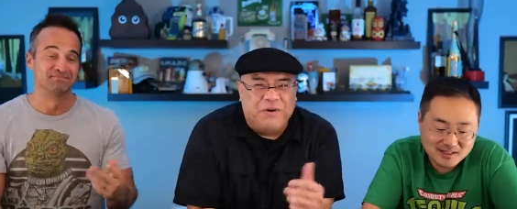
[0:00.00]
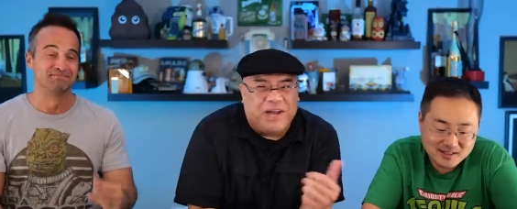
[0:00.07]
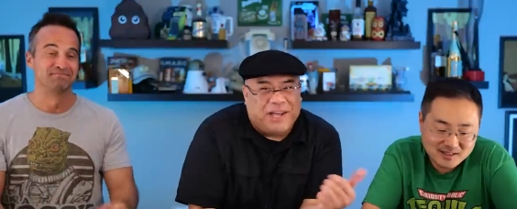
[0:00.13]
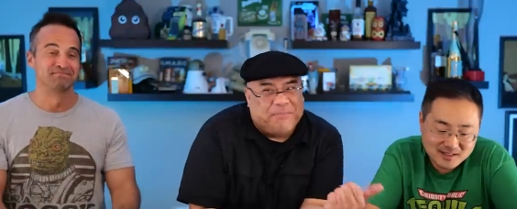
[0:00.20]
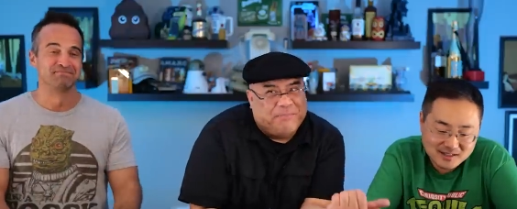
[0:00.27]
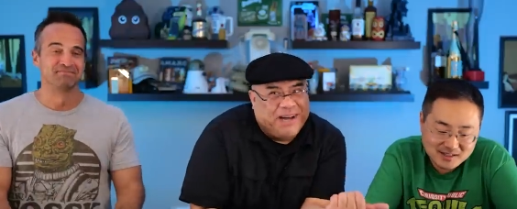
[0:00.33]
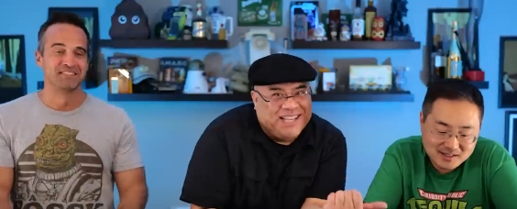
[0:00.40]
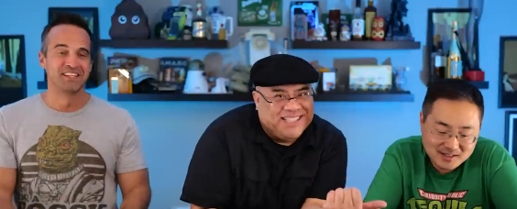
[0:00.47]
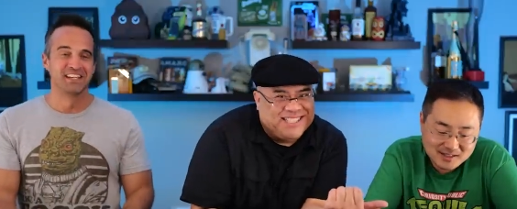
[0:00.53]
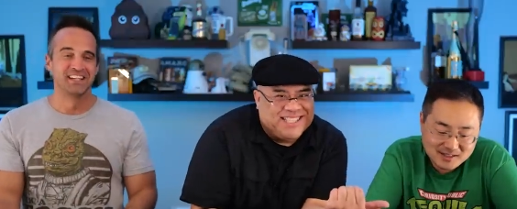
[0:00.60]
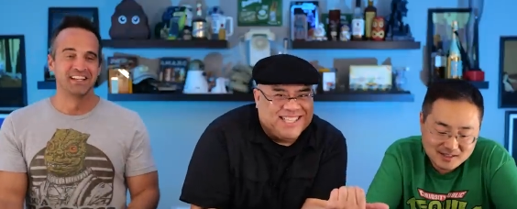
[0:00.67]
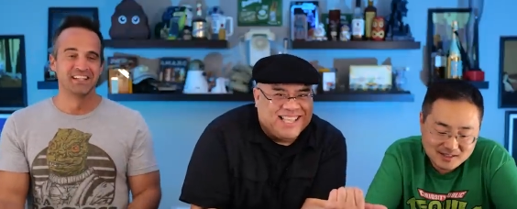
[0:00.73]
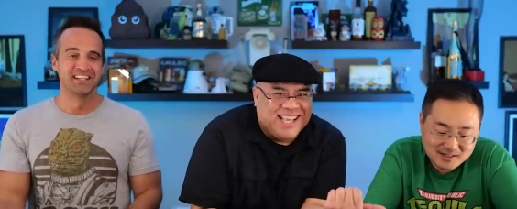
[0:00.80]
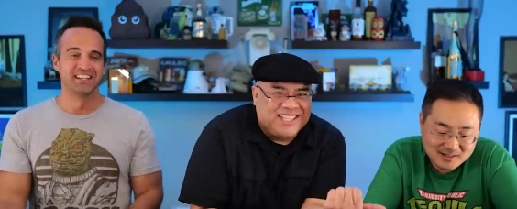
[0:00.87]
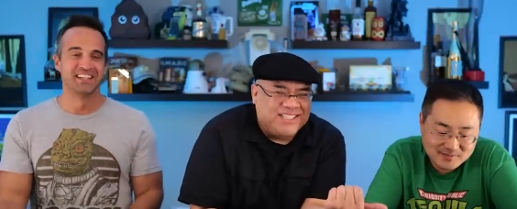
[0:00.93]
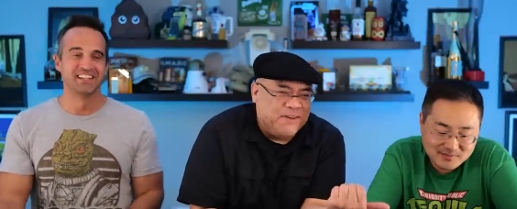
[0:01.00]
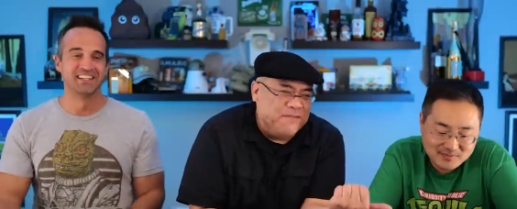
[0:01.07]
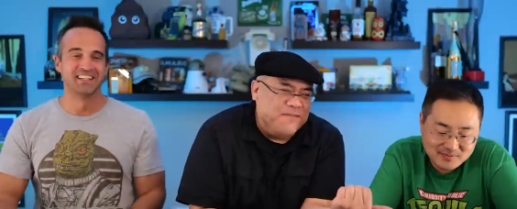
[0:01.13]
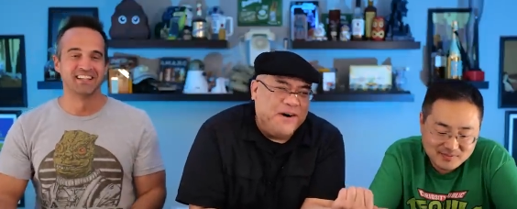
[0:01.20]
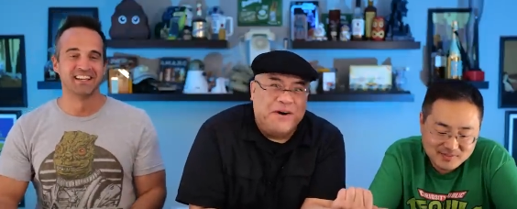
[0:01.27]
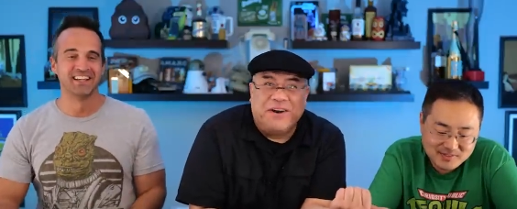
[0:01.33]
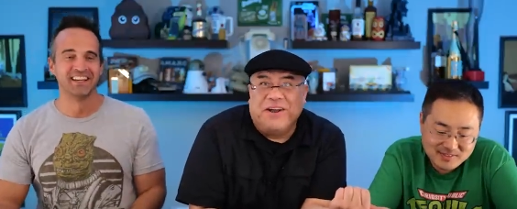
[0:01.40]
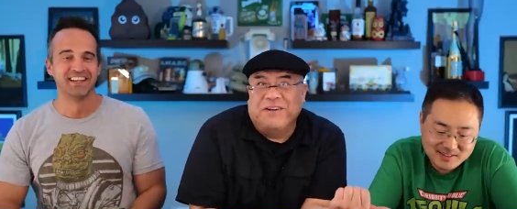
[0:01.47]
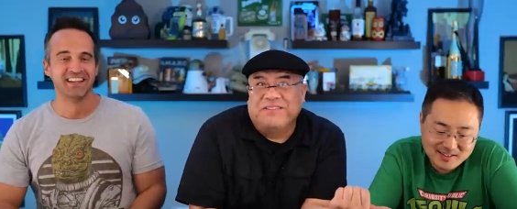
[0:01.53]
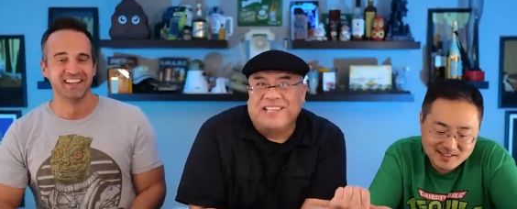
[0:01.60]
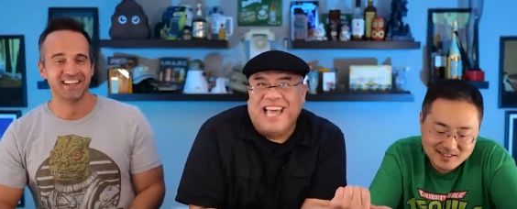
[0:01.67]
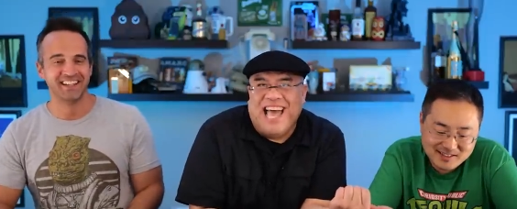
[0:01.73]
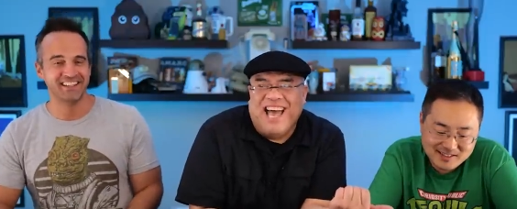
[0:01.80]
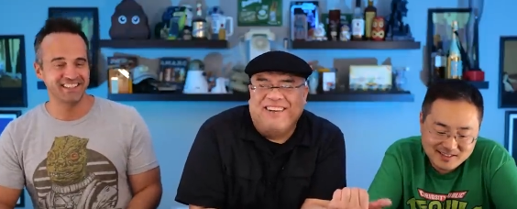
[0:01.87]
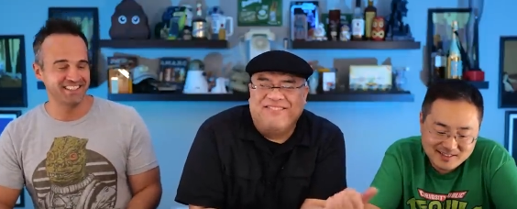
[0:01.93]
Speaker 1: quick button select a
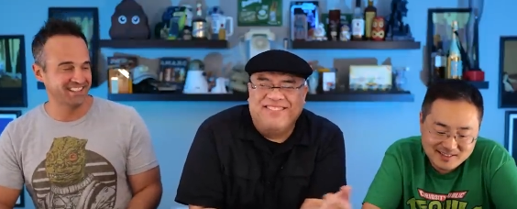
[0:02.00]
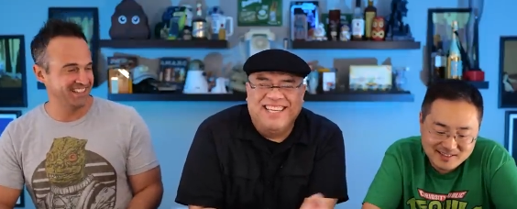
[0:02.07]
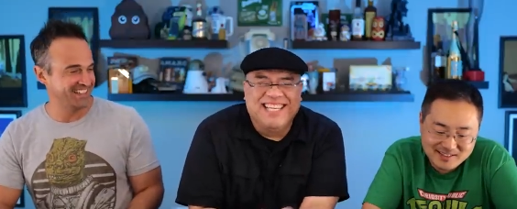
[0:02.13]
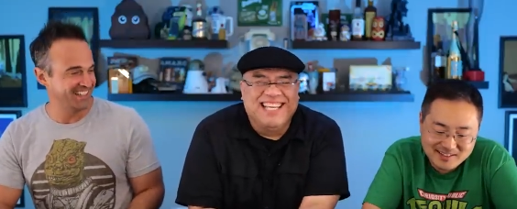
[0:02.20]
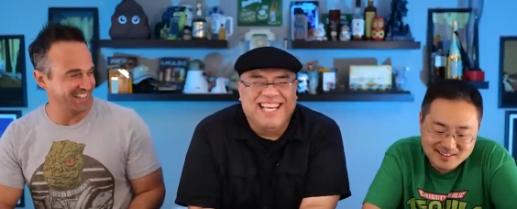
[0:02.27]
photos app